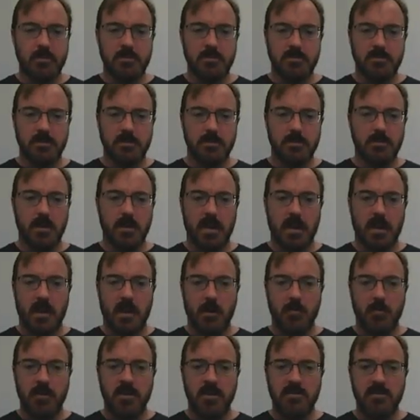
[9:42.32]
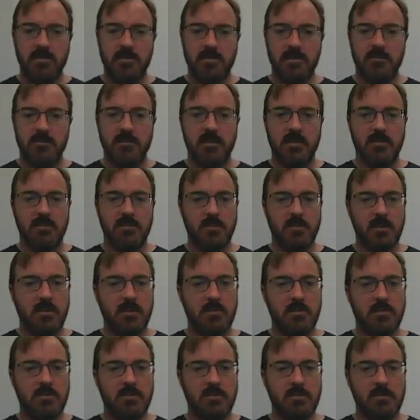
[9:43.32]
So how many significant
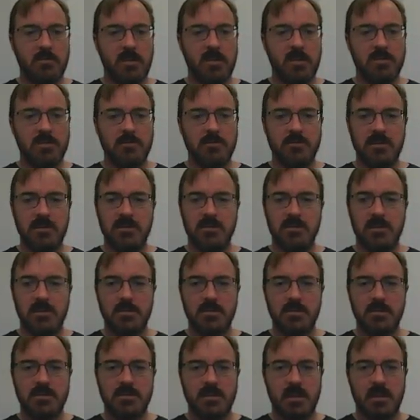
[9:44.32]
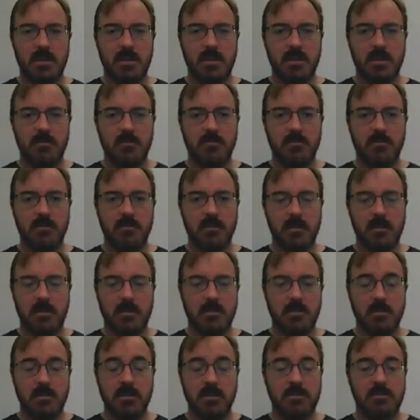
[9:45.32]
figures do each of these digits have?
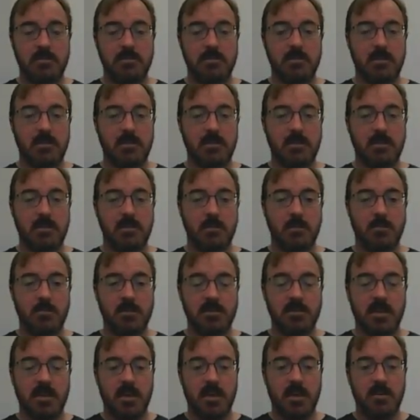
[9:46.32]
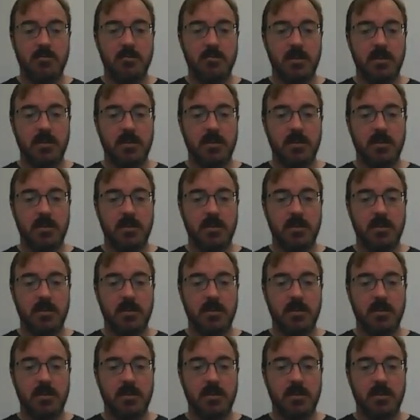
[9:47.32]
These numbers have?